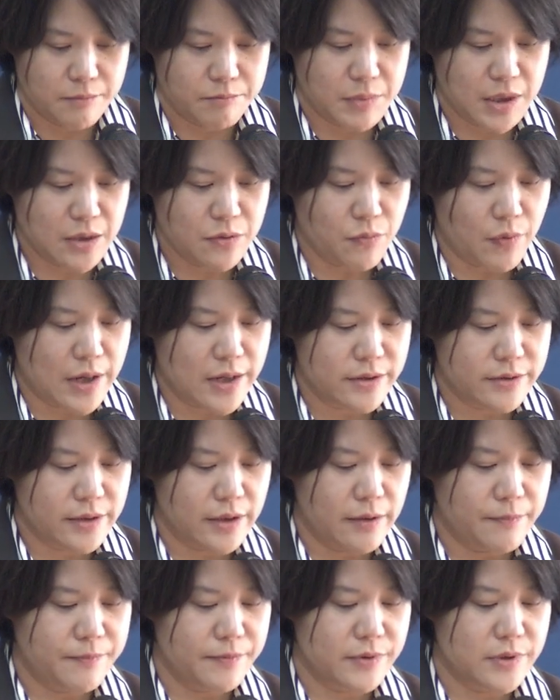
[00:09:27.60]
Meanwhile,
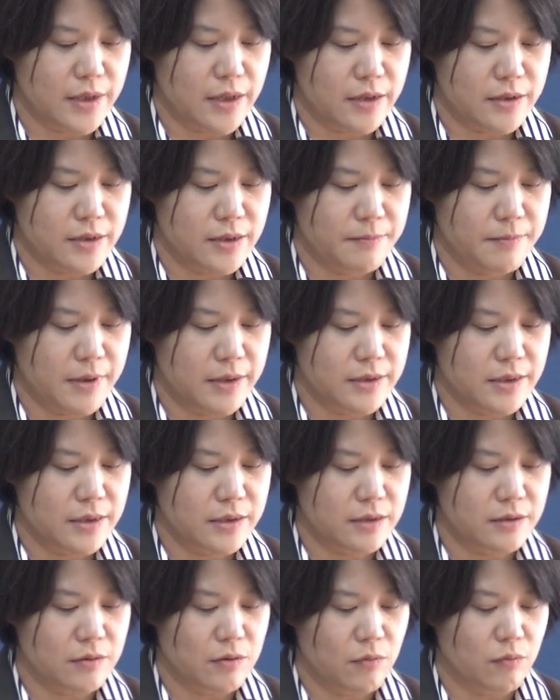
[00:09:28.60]
therapeutic
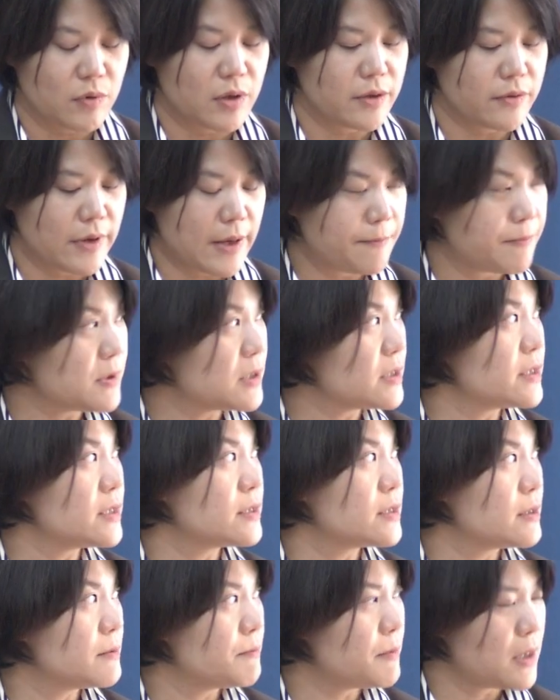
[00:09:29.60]
antibodies were rapidly
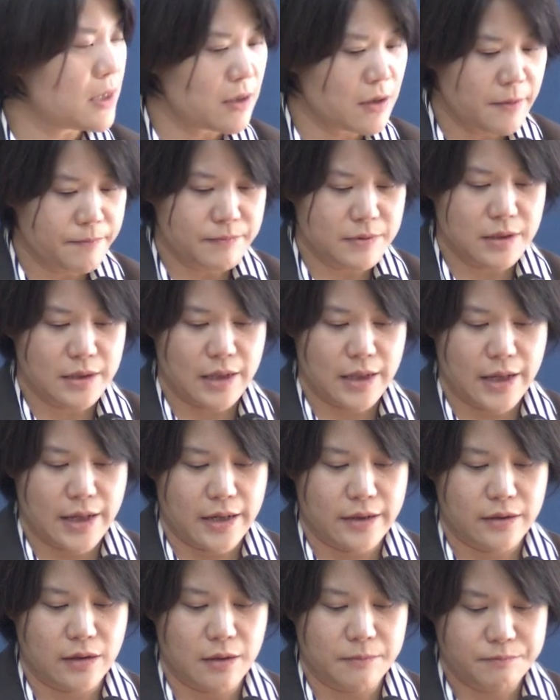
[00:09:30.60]
developed
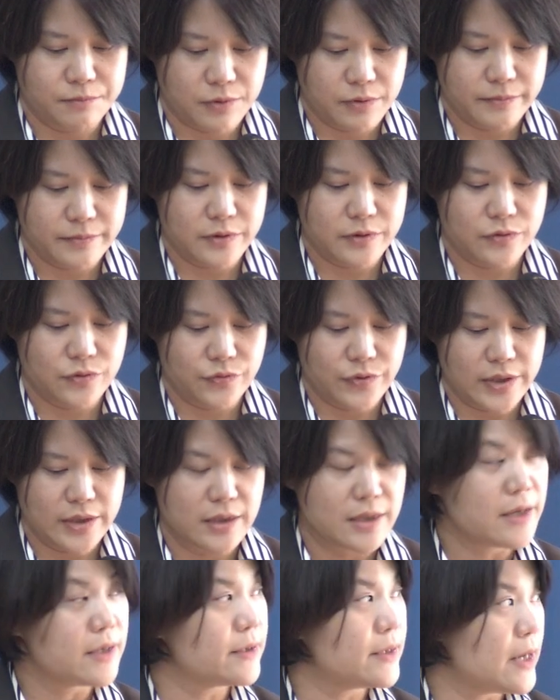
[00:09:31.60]
and approved
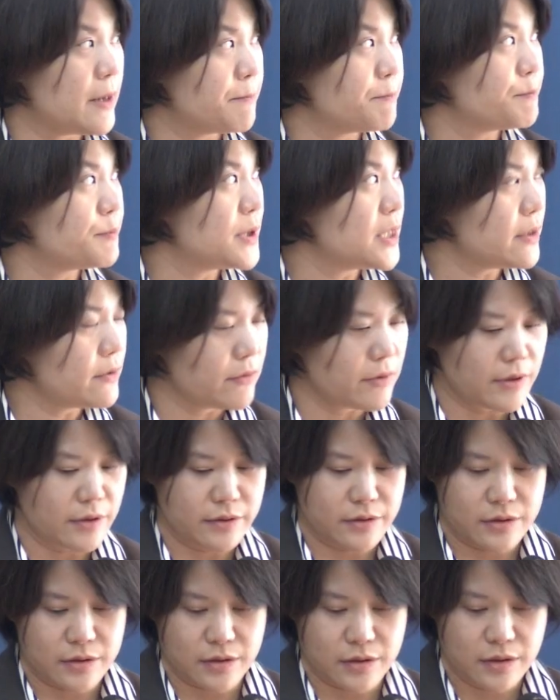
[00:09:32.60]
during that
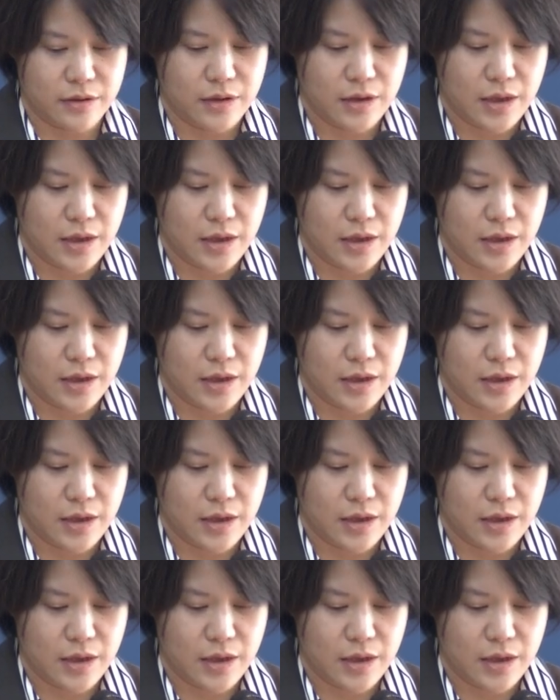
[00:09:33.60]
period.